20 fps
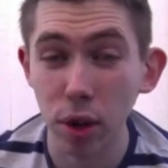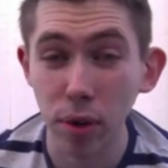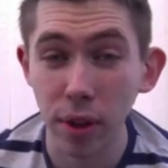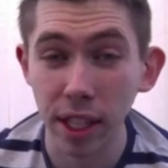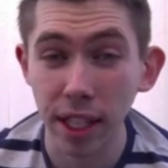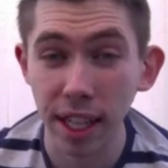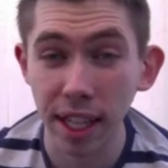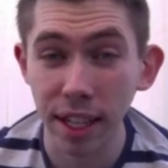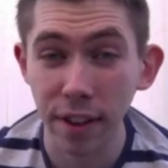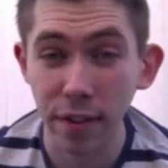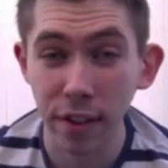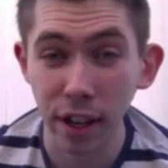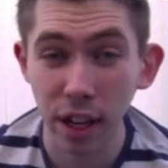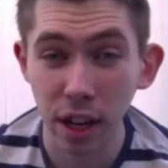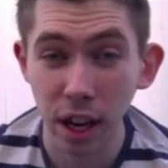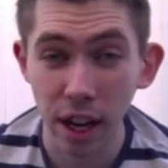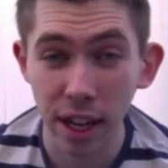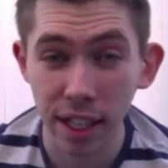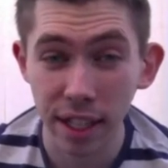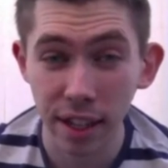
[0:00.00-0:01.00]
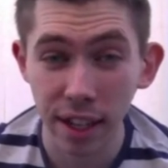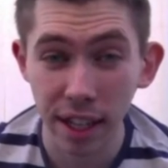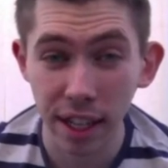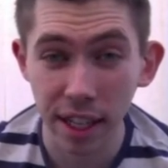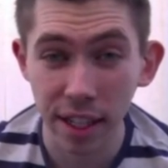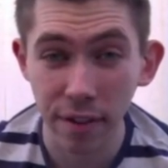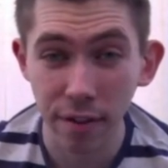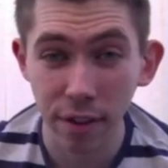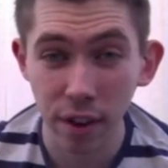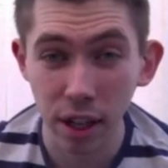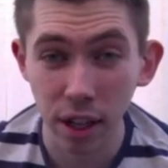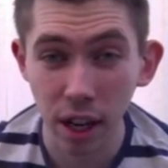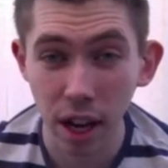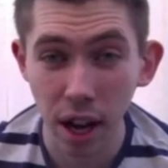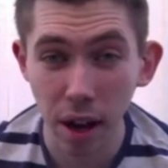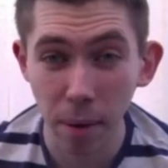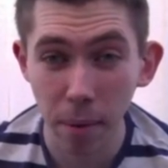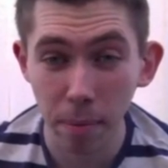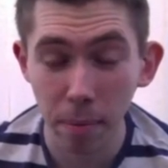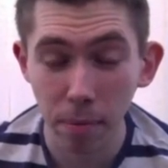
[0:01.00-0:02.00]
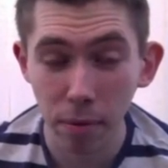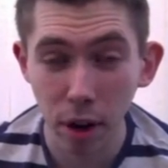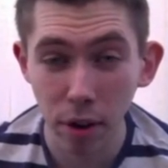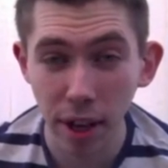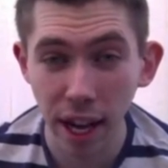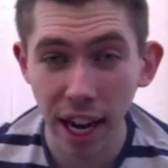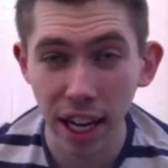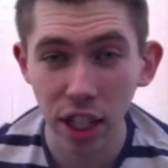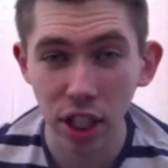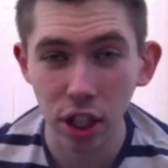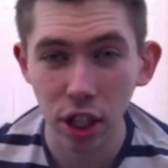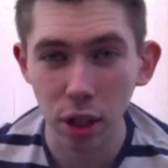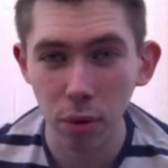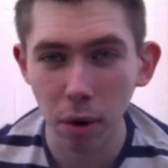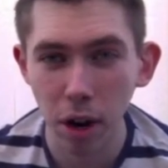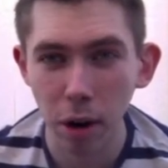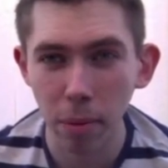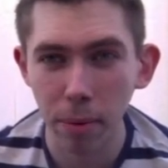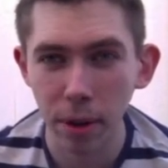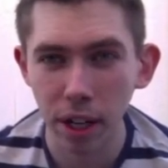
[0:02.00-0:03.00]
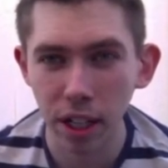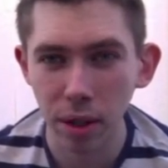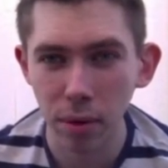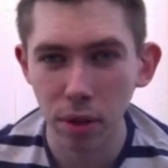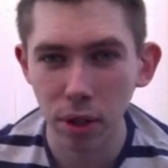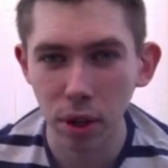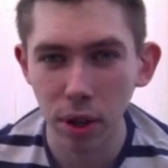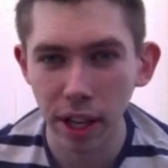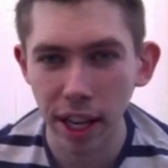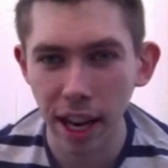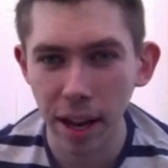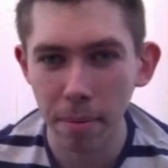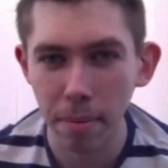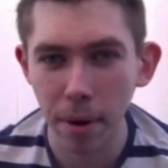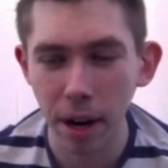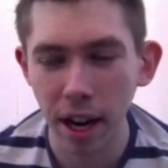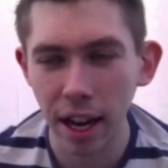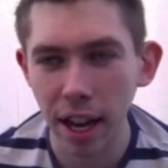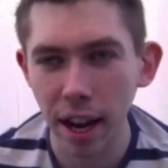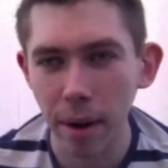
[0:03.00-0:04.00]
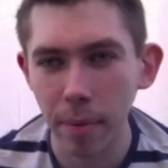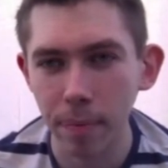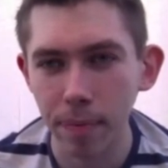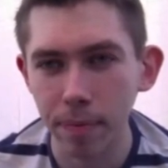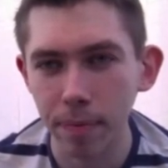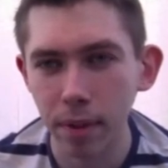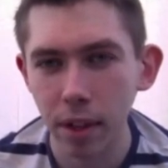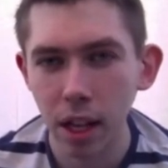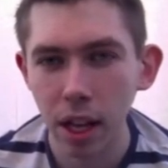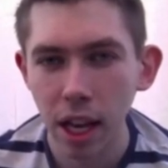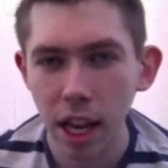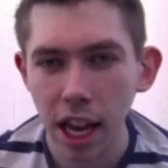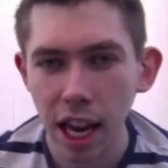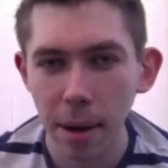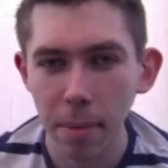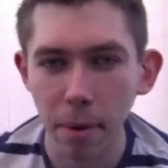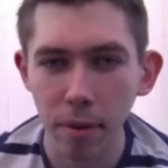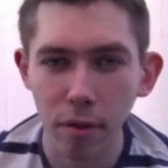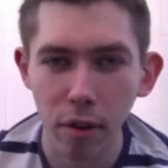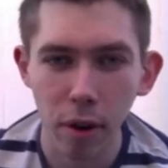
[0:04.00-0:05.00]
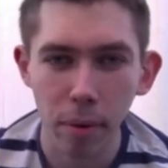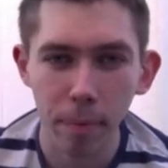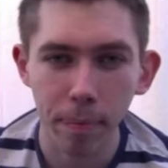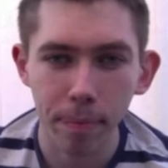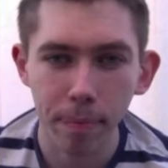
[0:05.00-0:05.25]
this in a different location as well, because I was doing it in my room.